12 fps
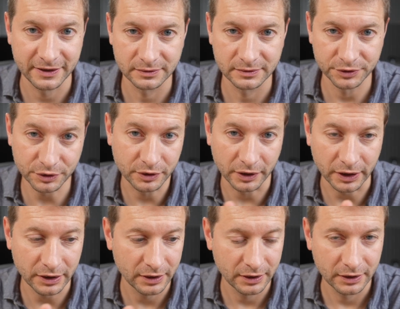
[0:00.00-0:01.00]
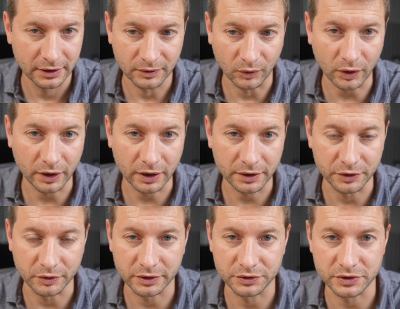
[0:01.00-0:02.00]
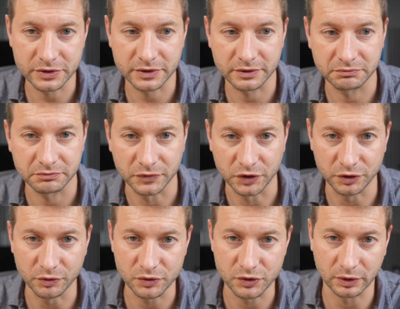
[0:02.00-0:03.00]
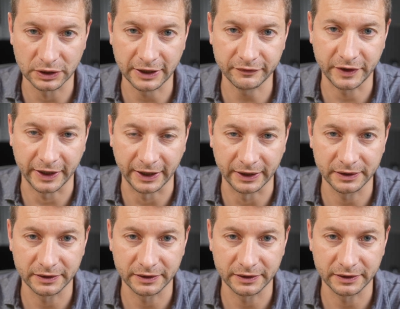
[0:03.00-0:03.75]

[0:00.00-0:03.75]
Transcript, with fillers: You could, or you can just use your left hand